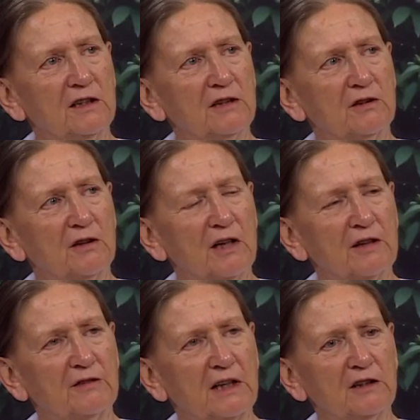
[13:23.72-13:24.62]
You know, I
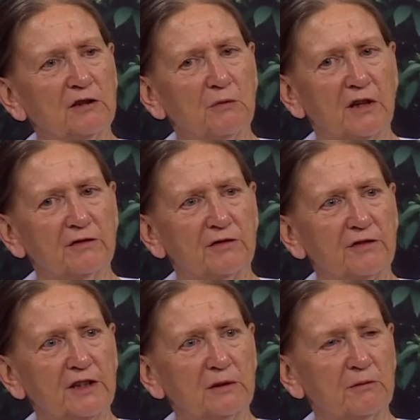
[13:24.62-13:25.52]
value my
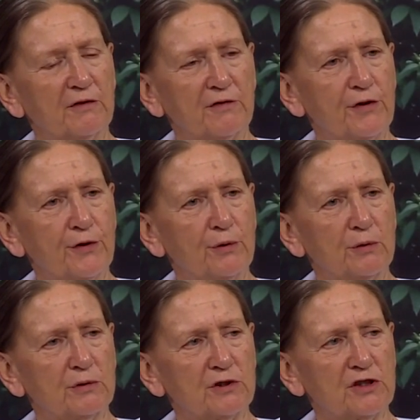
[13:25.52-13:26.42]
freedom of
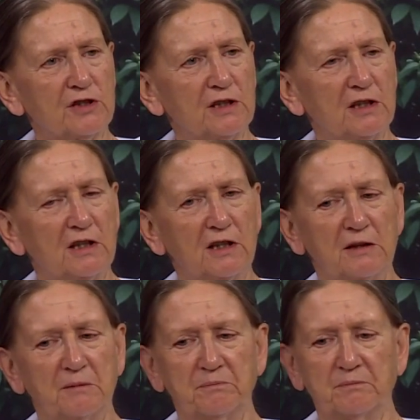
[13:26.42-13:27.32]
thought.
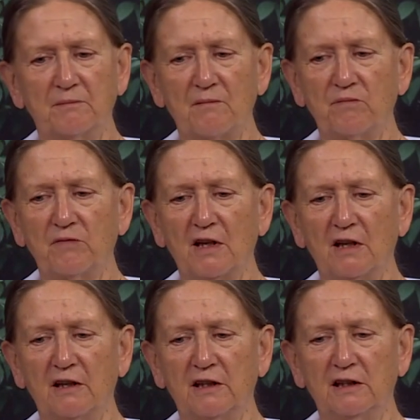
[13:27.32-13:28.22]

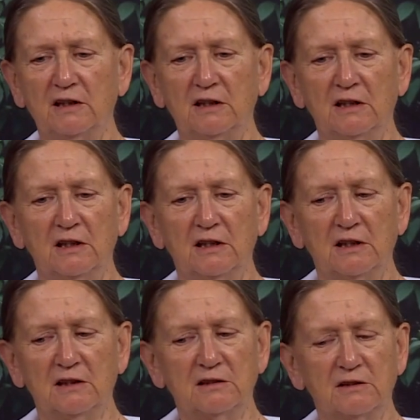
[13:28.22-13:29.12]
I
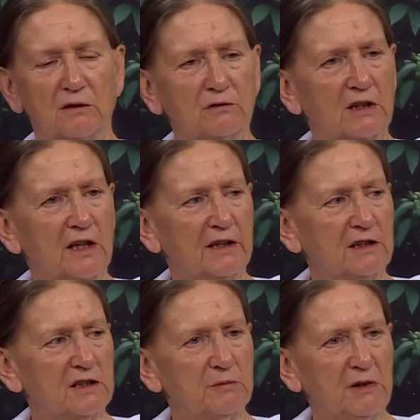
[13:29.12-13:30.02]
don't
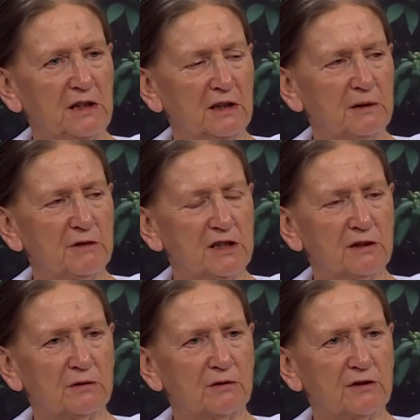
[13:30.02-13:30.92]
like to be
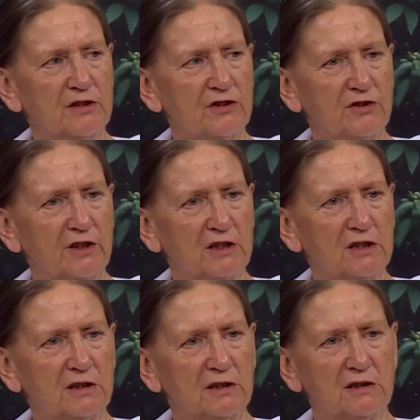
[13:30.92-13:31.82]
limited or
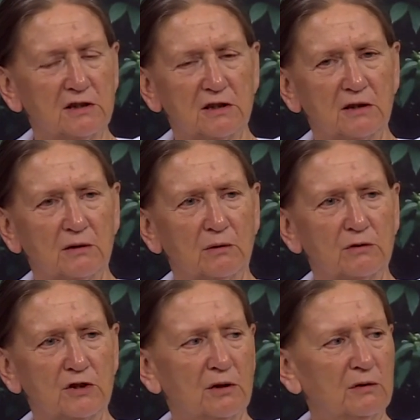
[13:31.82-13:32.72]
restricted or
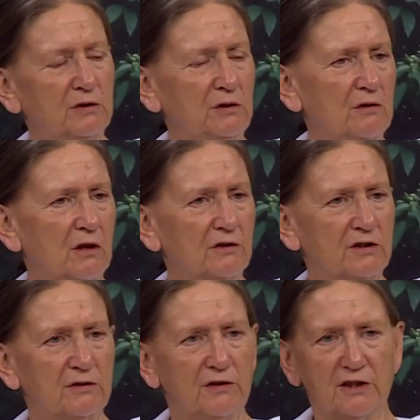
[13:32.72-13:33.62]
told you can't
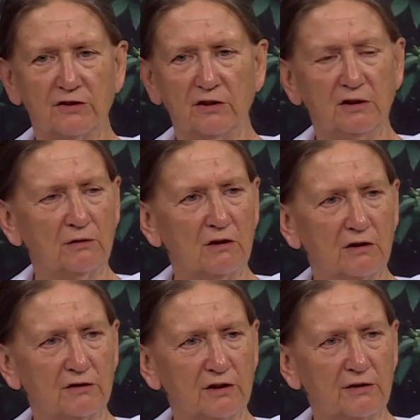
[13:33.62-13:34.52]
do this and you
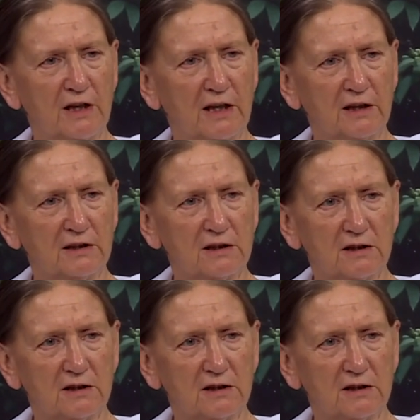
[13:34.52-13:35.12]
can't do that.